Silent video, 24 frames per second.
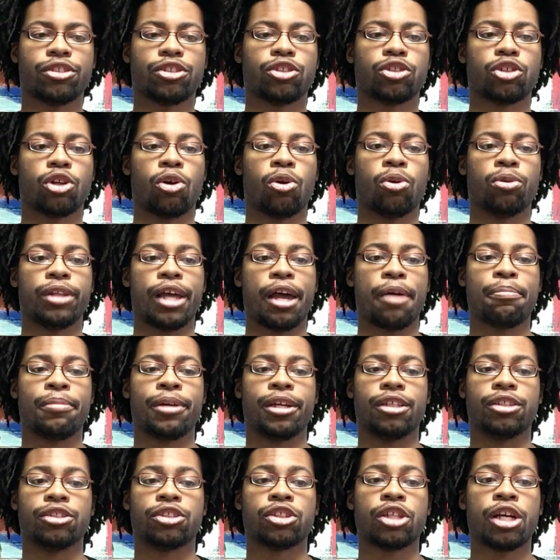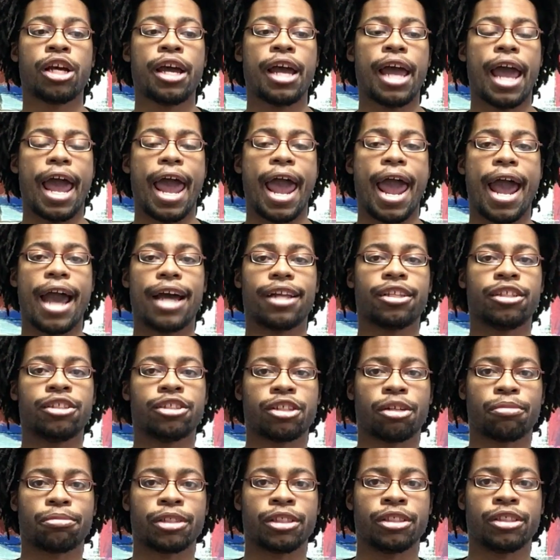So that means adding
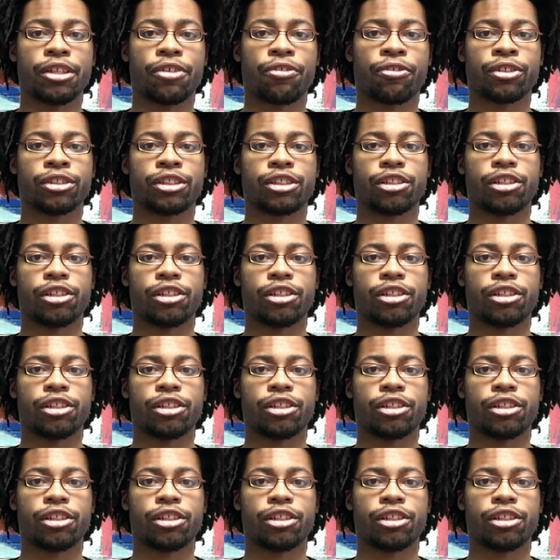something different